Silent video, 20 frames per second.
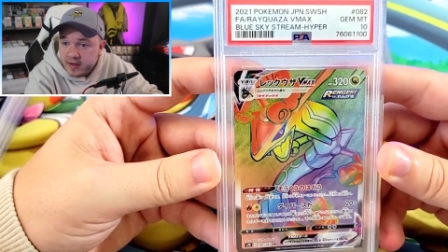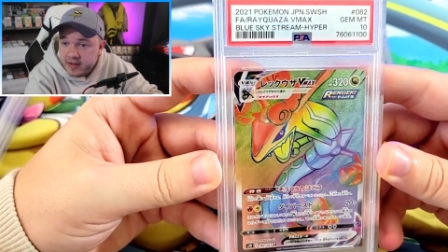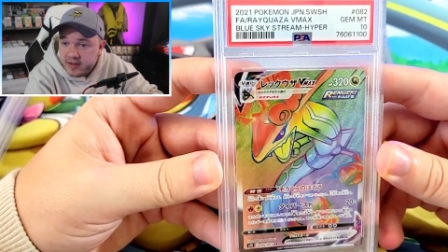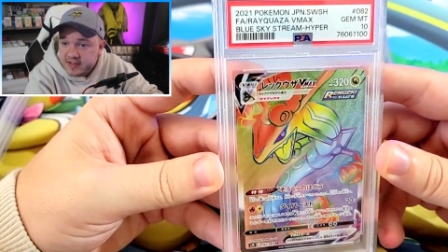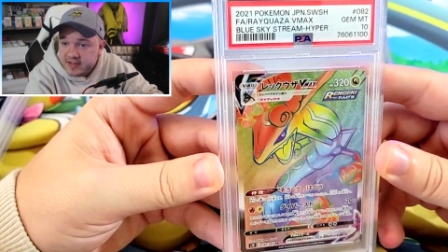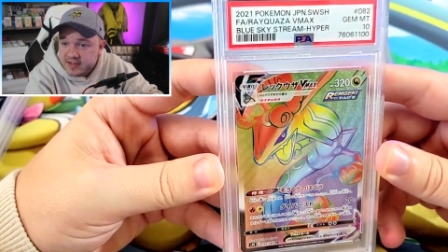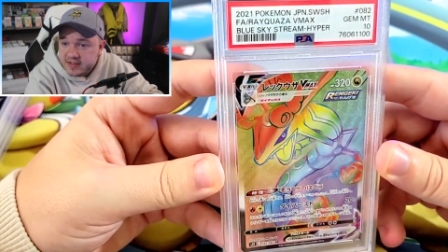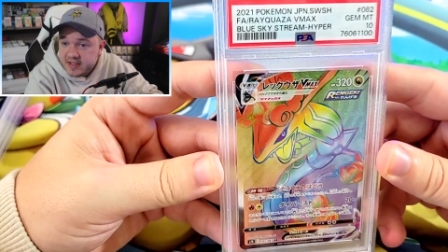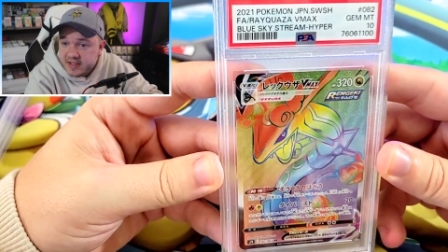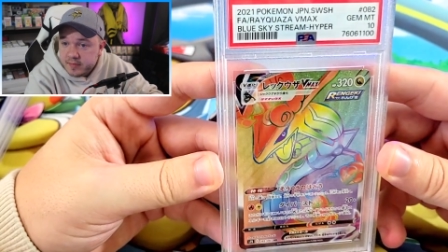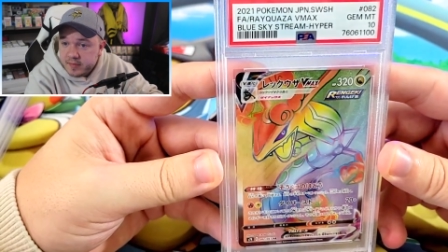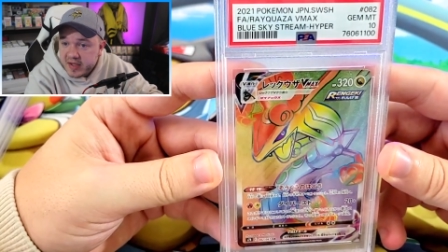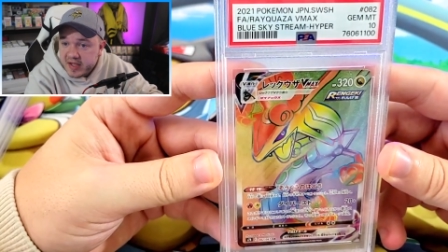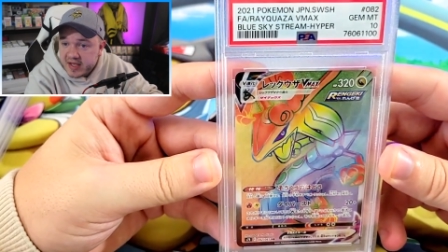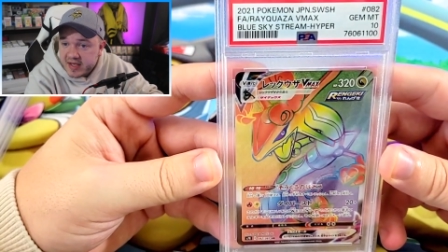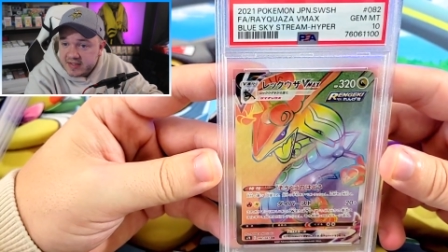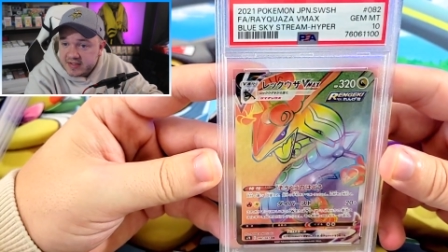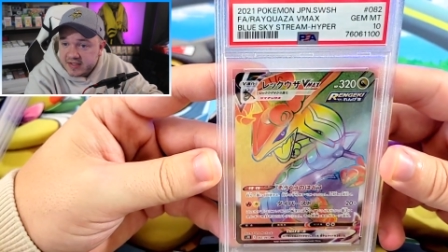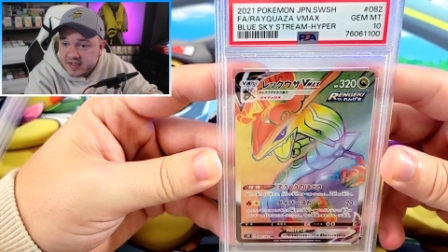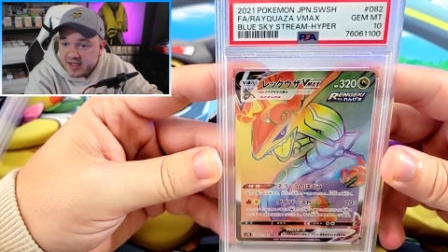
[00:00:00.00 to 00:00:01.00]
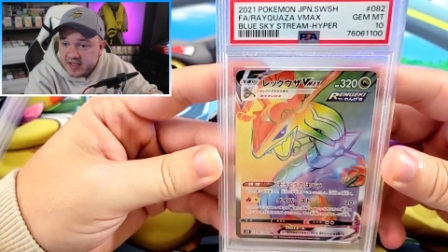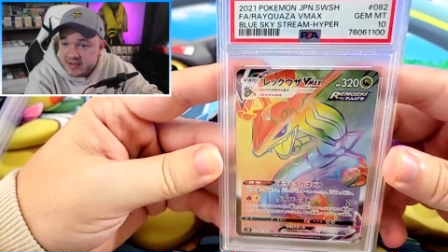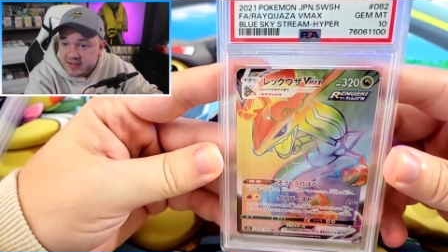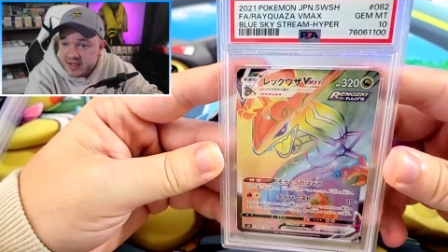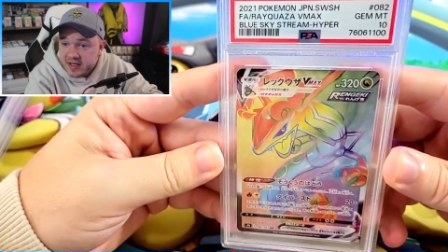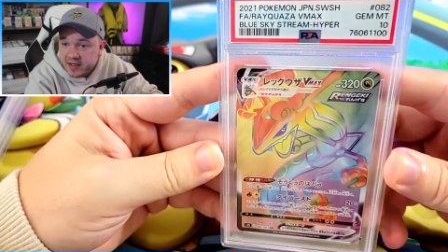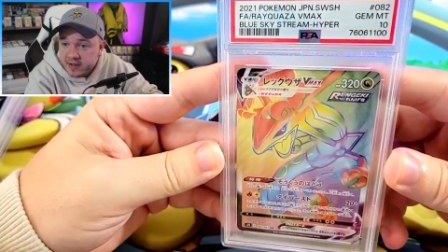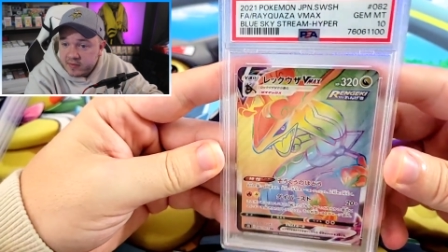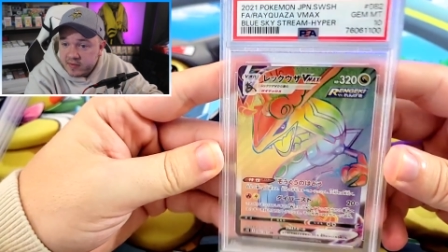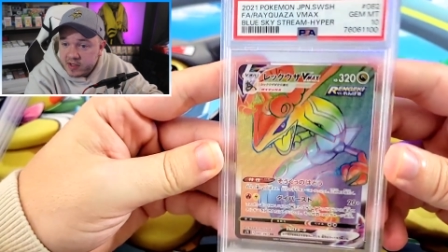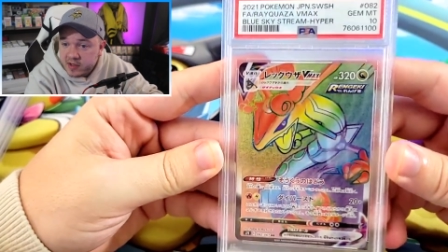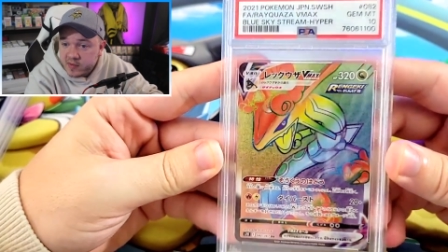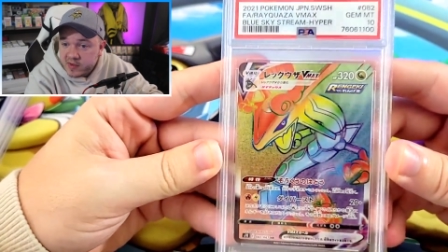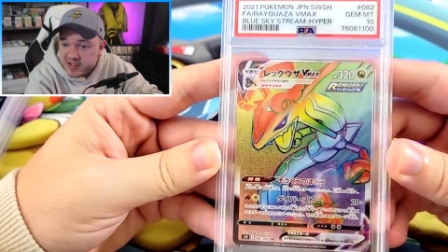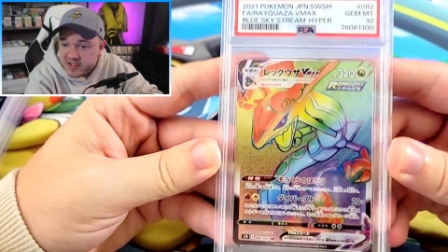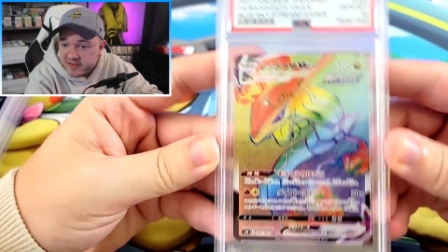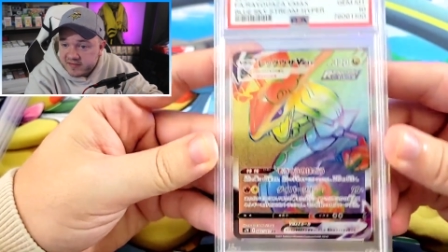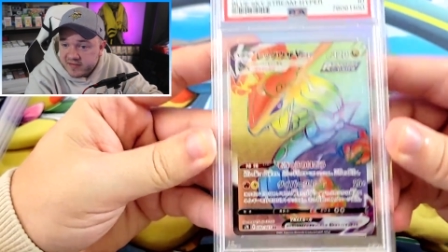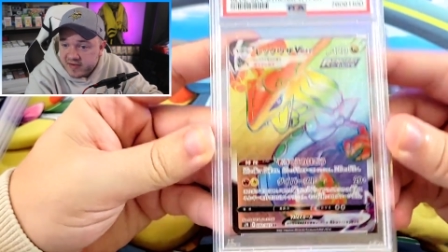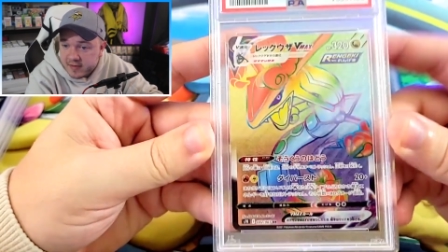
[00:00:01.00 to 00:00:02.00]
This is the PSA 10
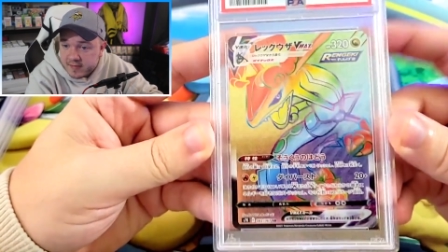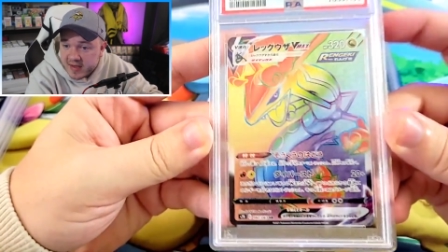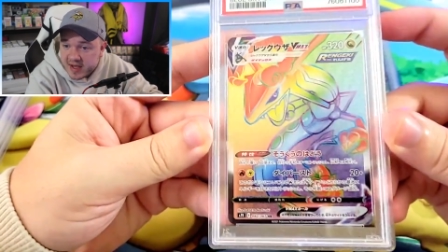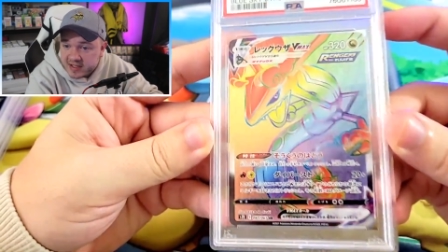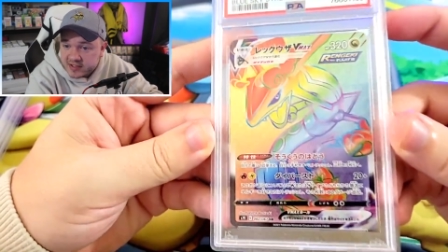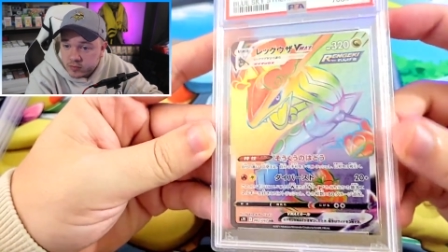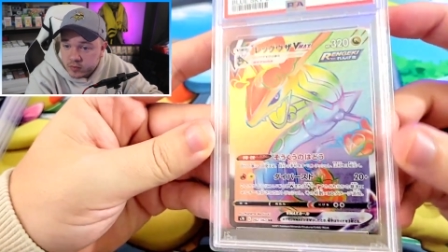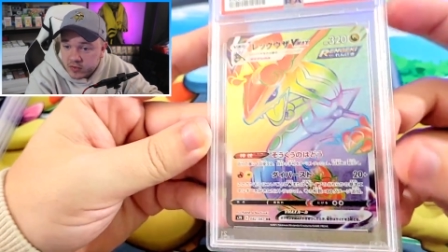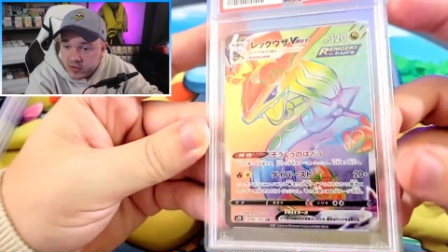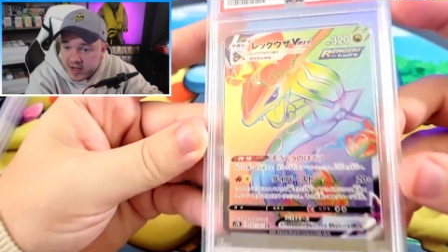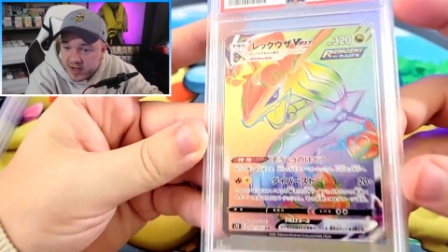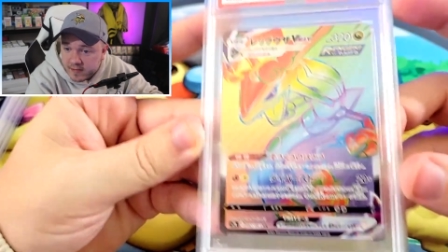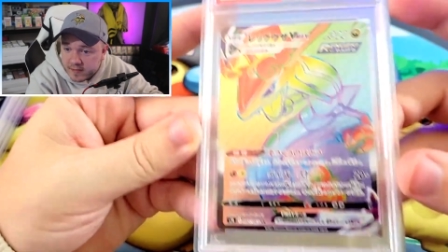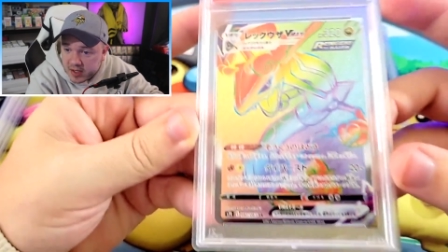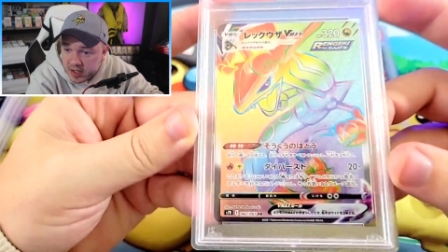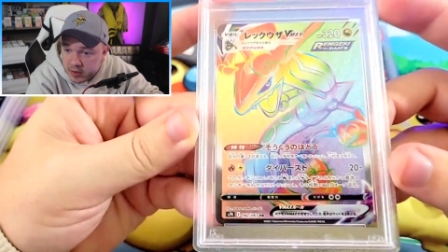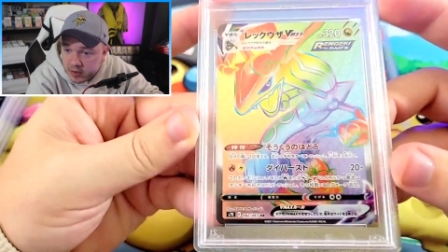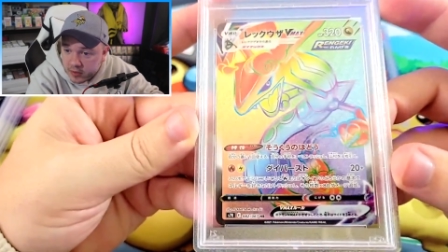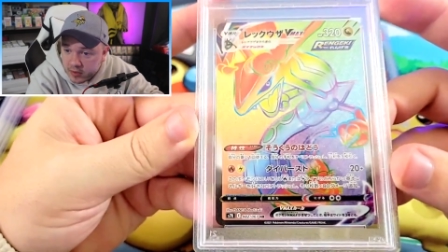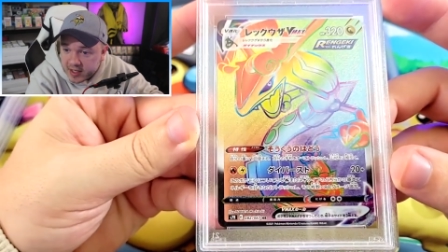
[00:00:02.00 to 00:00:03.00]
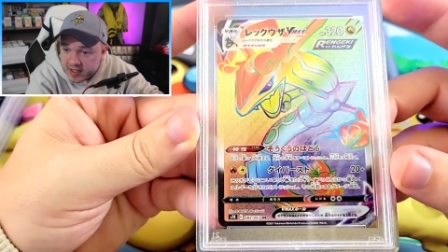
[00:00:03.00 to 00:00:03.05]
Rayquaza V Max Rainbow.